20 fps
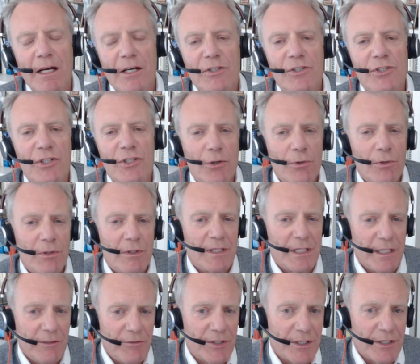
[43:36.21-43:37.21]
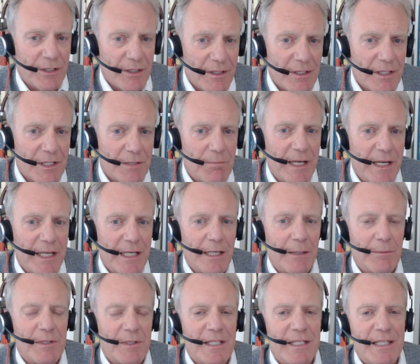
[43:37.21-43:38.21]
Yeah. To- dividends
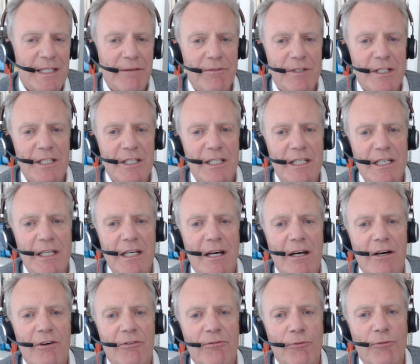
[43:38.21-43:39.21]
made up 74%